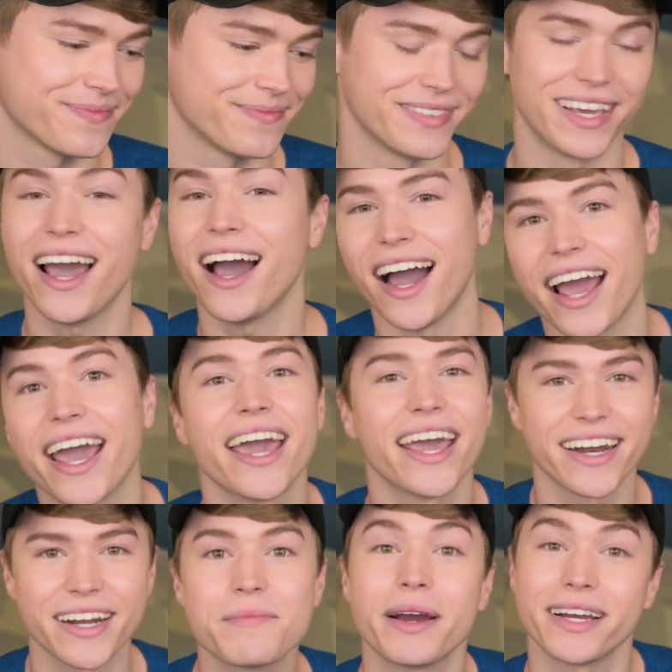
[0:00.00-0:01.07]
Yeah, I
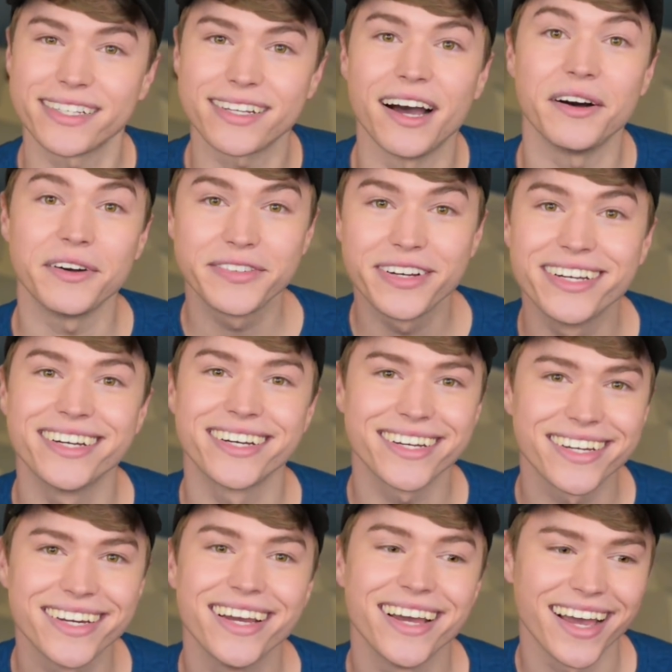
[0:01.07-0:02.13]
hated myself.
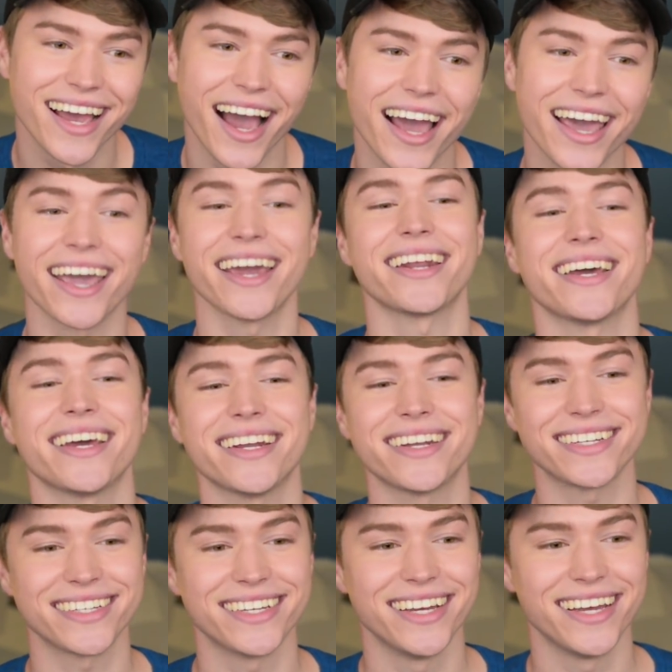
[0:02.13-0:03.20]
I hated